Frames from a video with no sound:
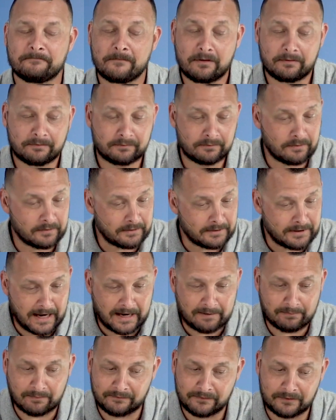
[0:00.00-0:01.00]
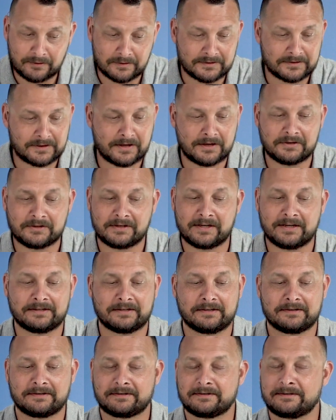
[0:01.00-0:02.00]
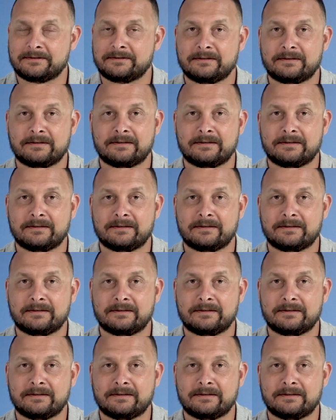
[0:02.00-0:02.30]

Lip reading: through the name of your son, Jesus.